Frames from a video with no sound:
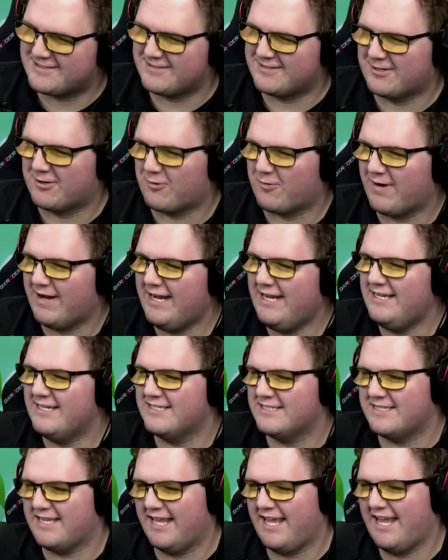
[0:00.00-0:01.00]
Green
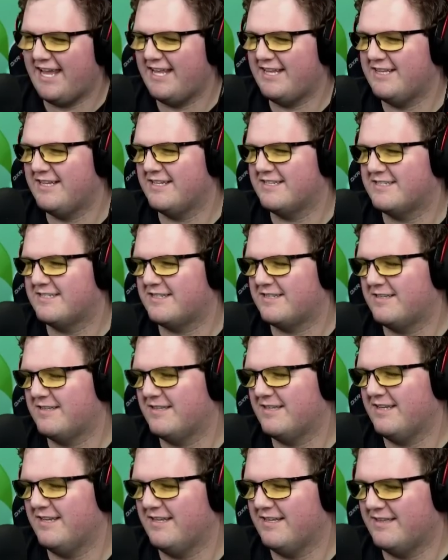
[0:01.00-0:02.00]
is the hand that's
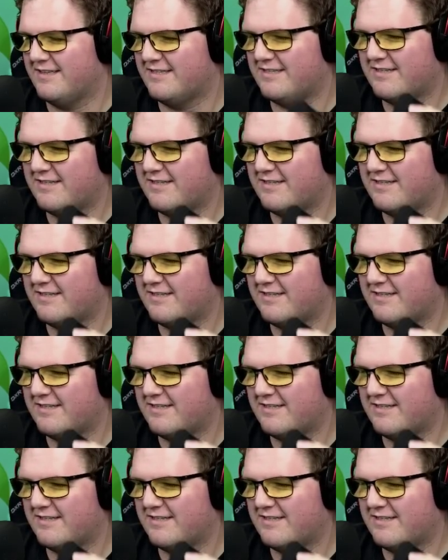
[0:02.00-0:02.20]
the